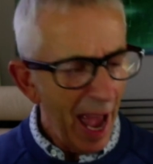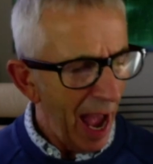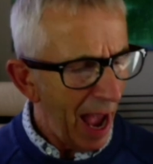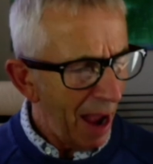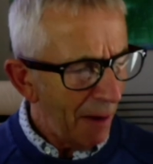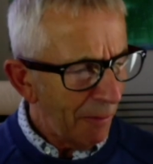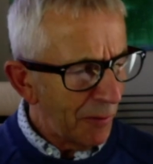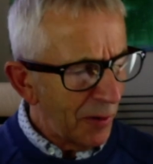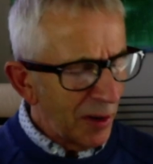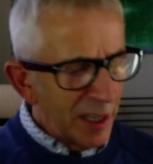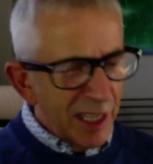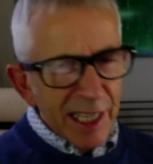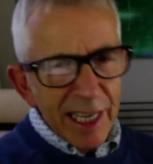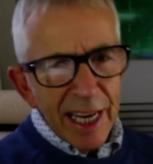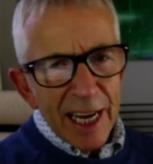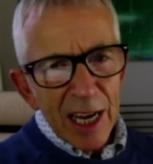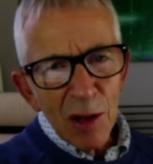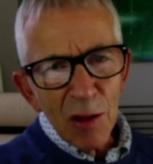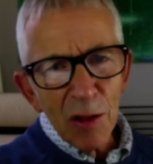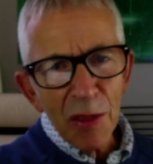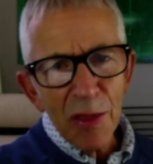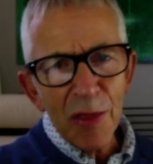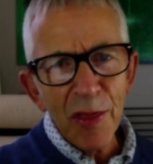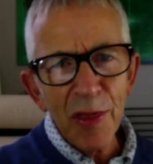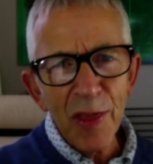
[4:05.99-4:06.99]
Every
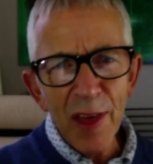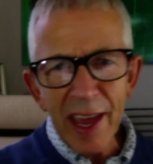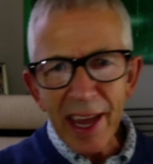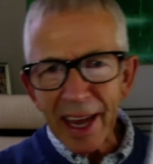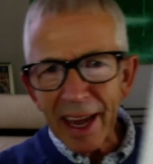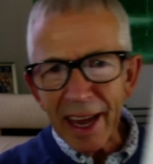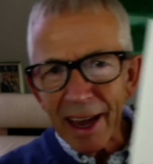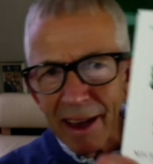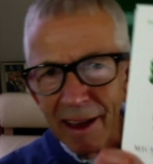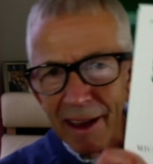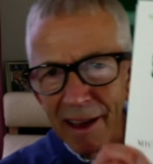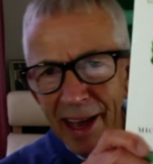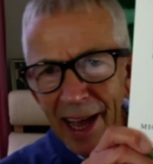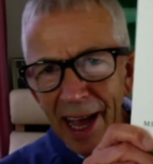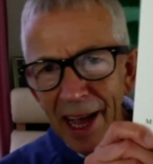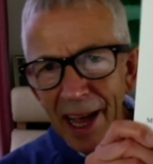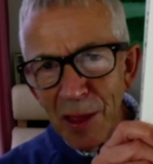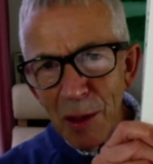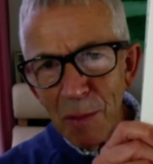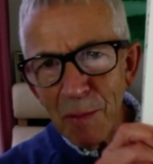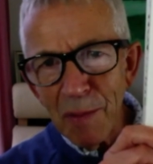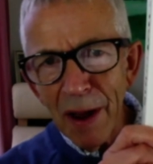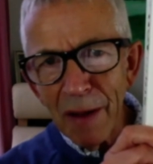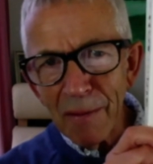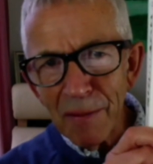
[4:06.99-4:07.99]
single thing in
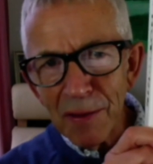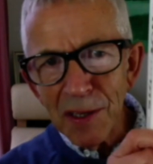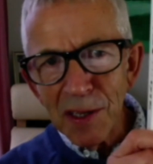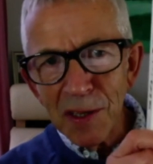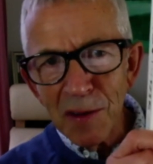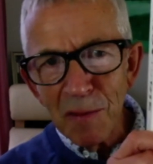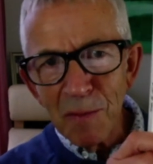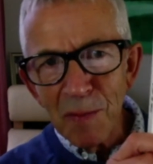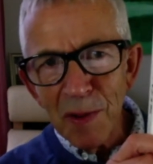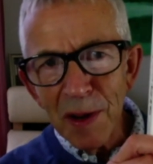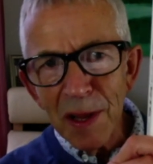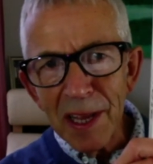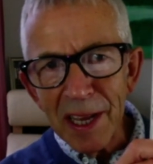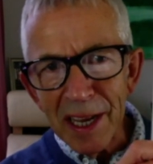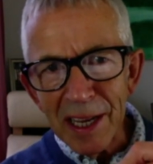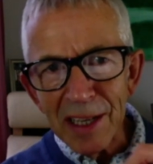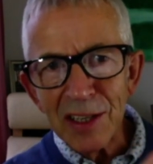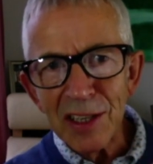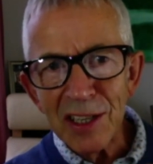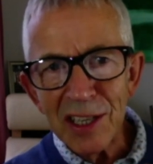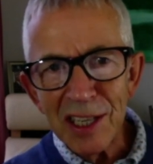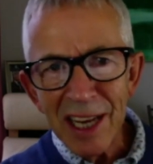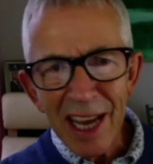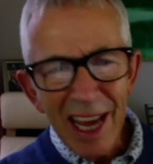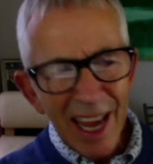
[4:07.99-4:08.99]
the breakfast of
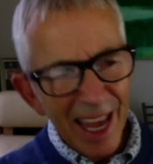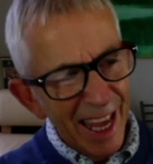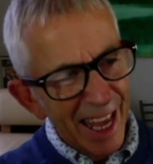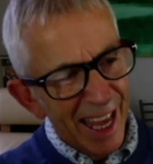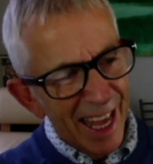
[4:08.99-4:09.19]
brilliance